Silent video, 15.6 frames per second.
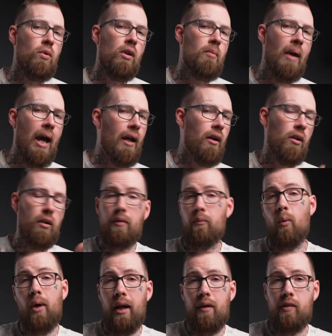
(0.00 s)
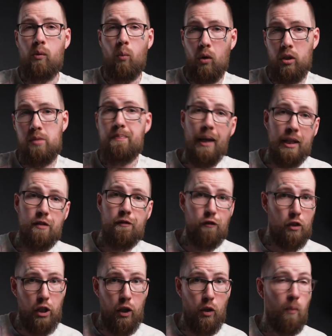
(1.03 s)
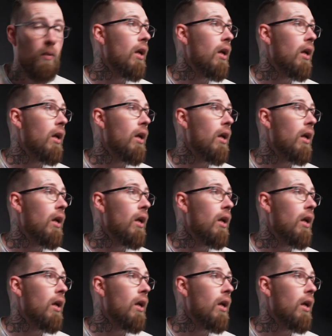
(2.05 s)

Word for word: really matter, whatever works best for you.